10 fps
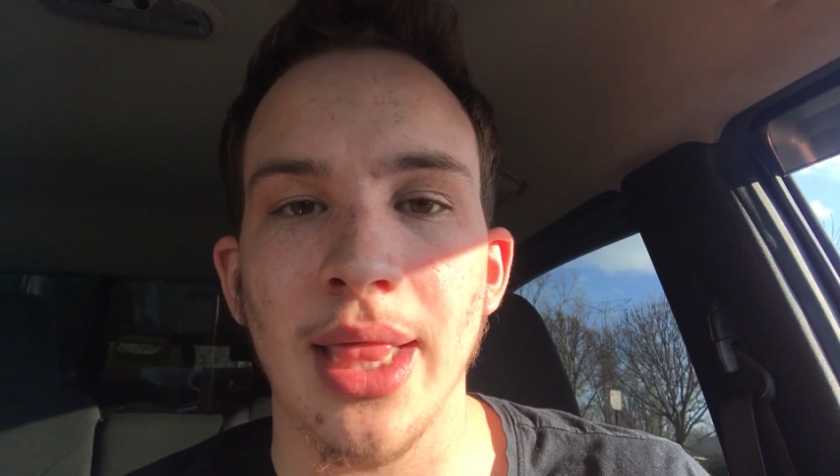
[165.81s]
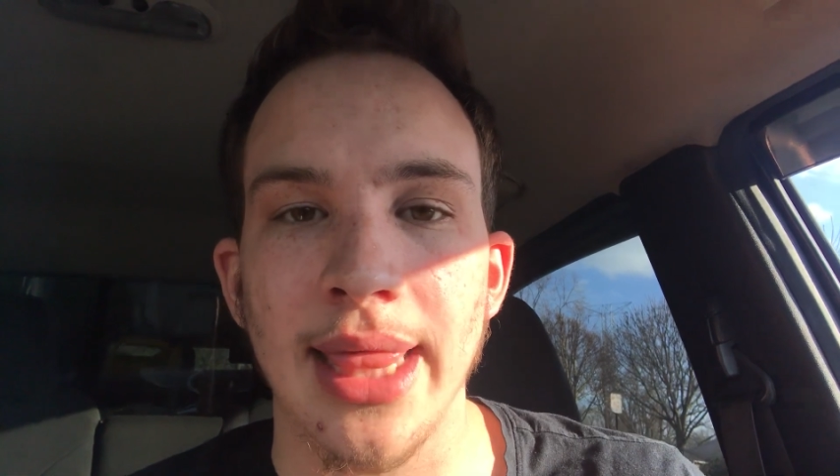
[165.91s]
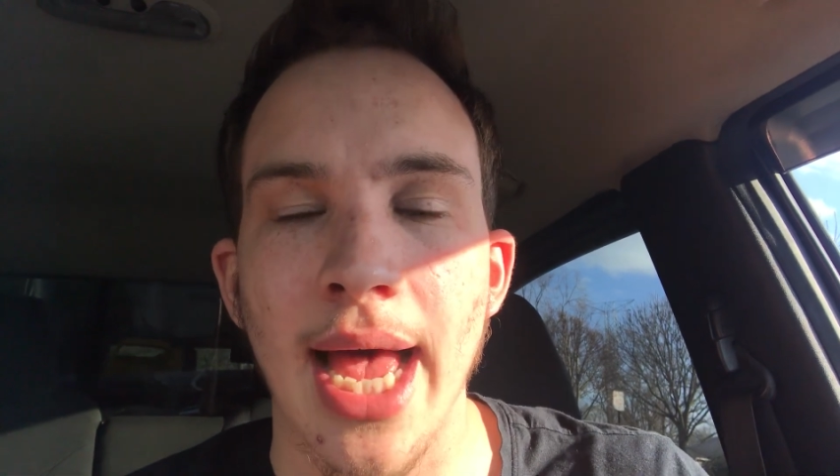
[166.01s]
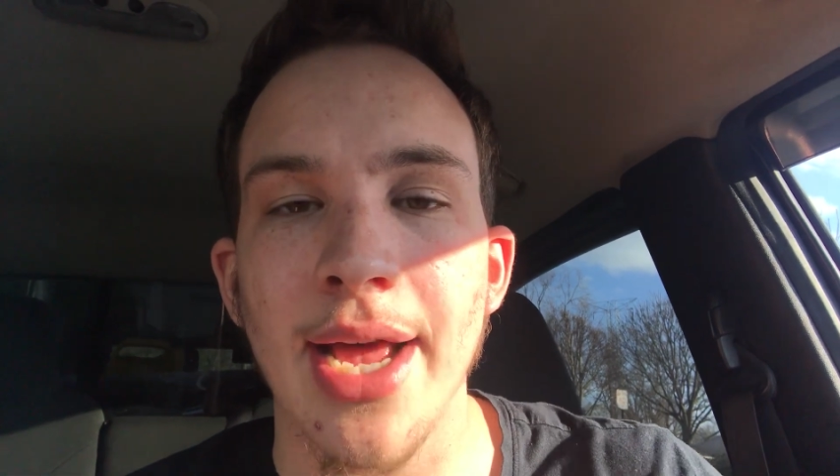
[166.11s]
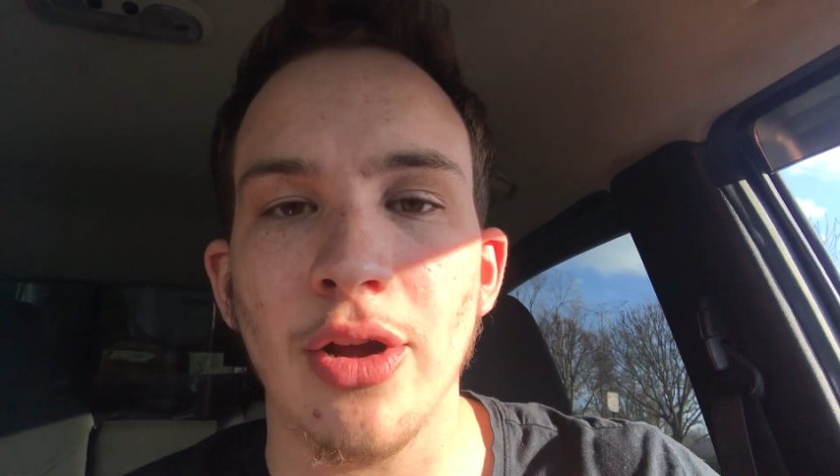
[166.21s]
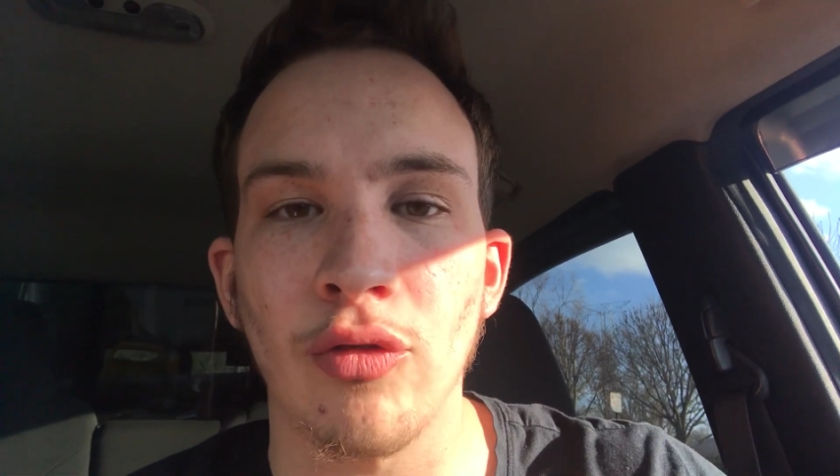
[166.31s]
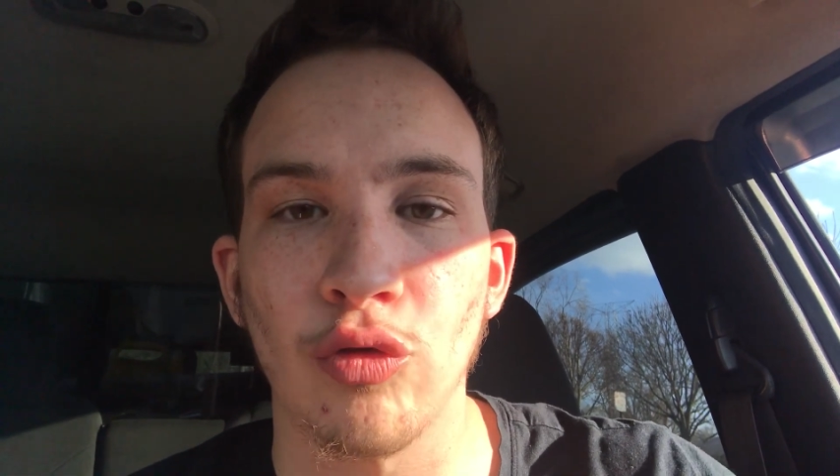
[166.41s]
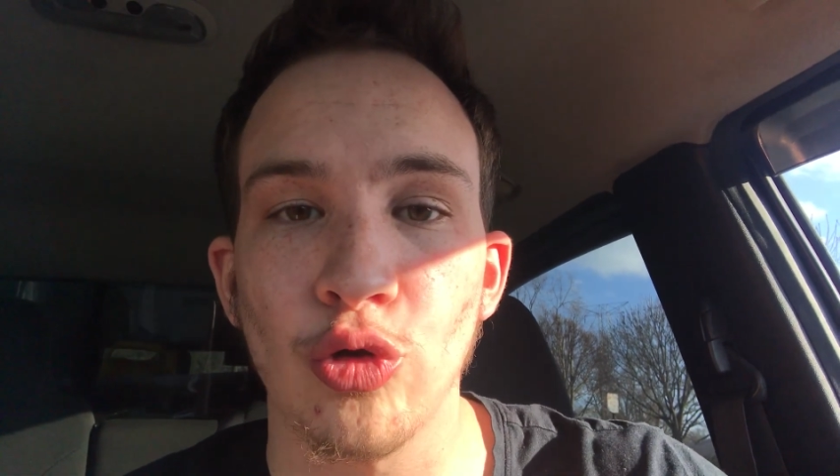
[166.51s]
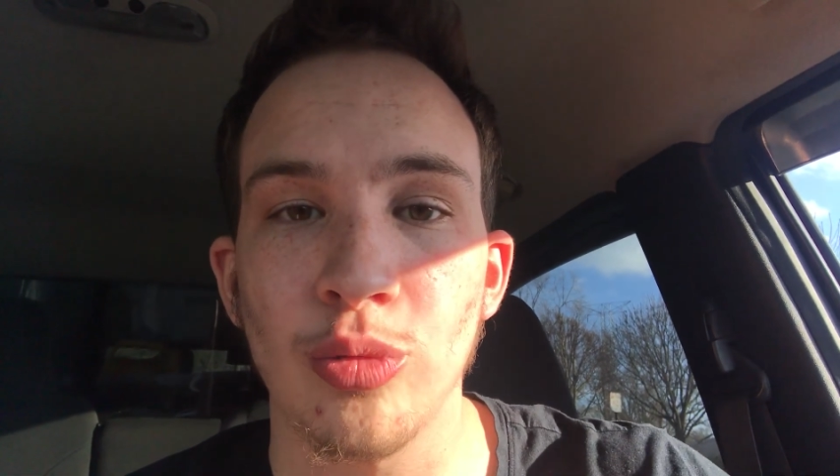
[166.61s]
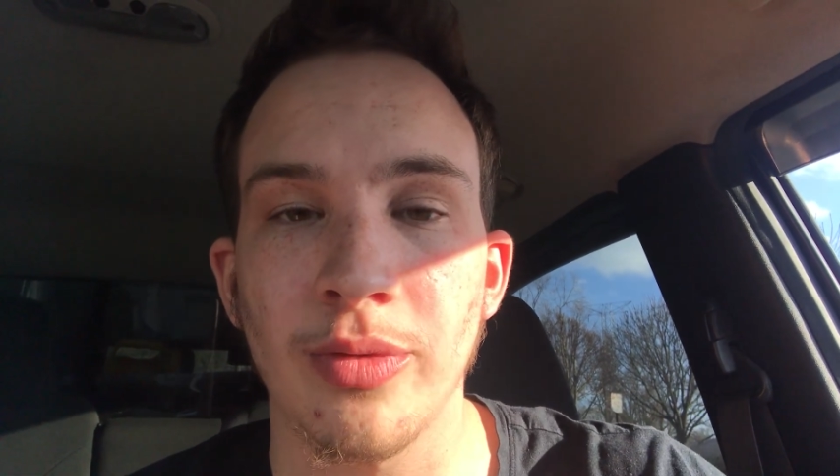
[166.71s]
lot
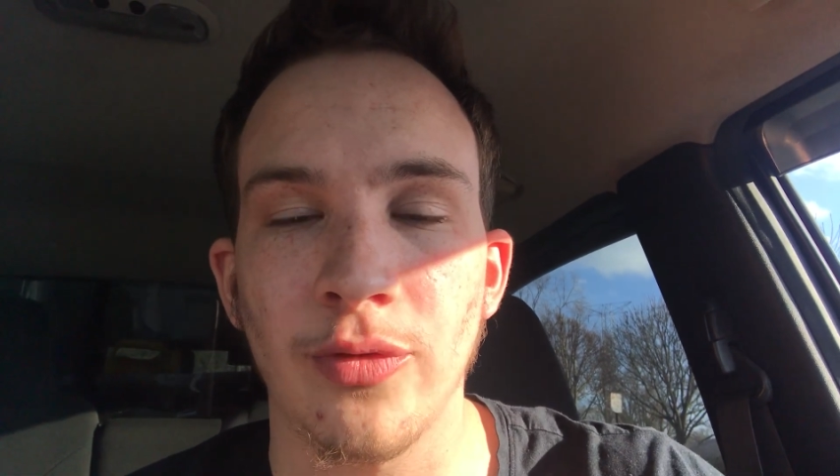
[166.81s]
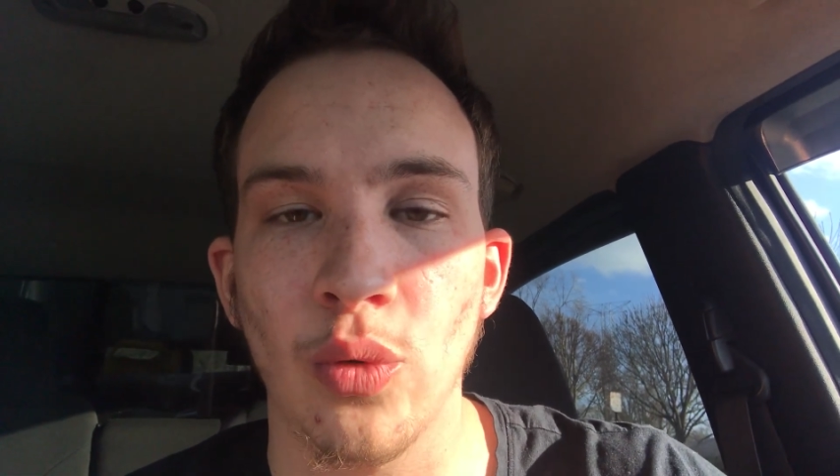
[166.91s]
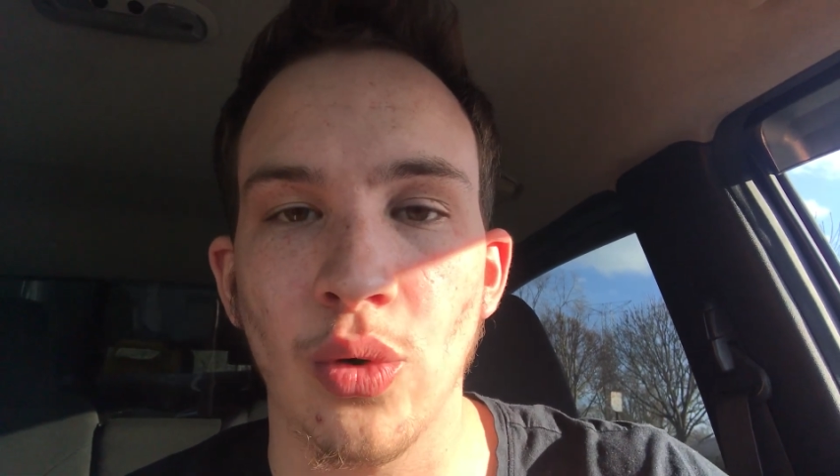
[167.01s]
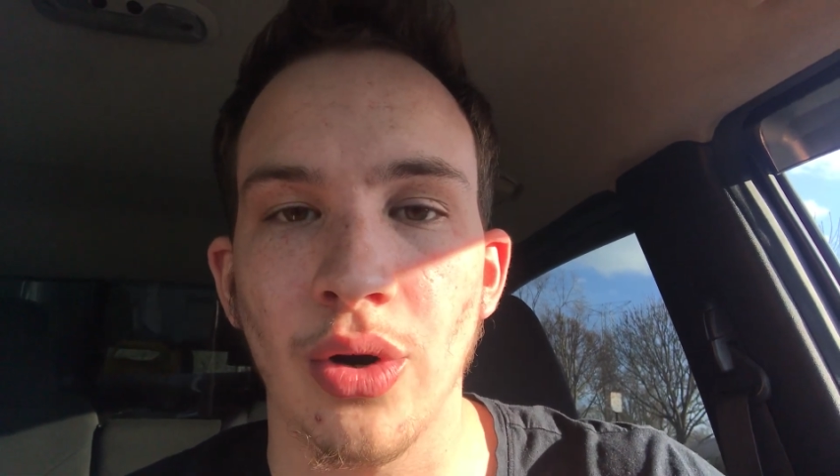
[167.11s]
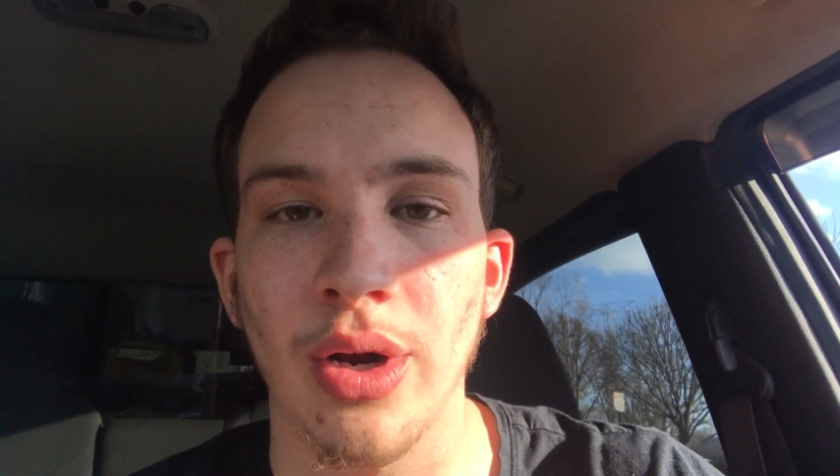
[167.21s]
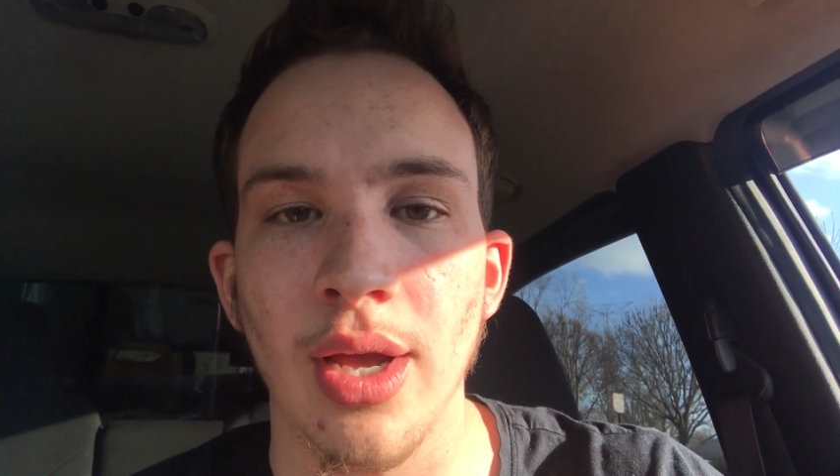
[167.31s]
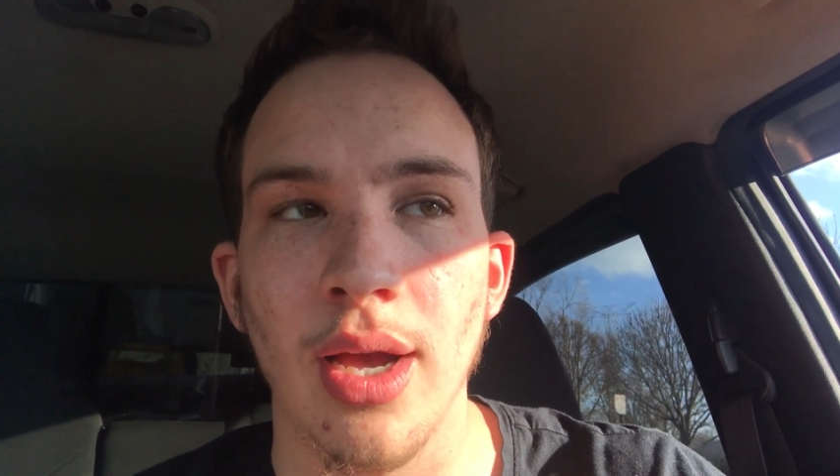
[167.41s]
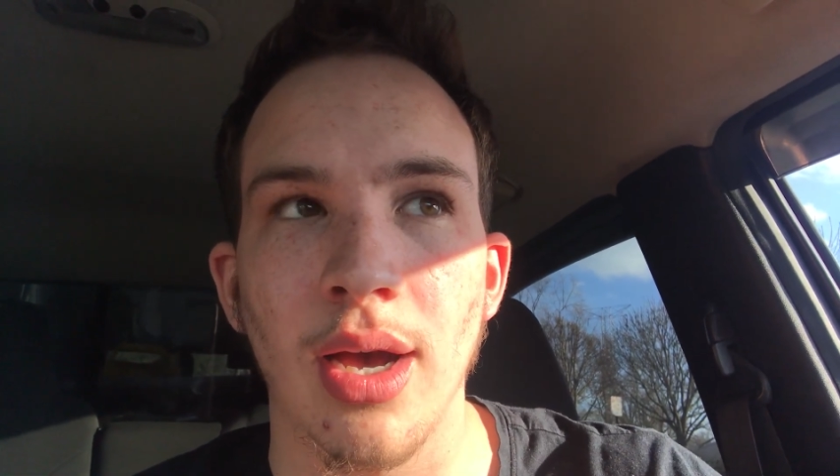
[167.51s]
of room for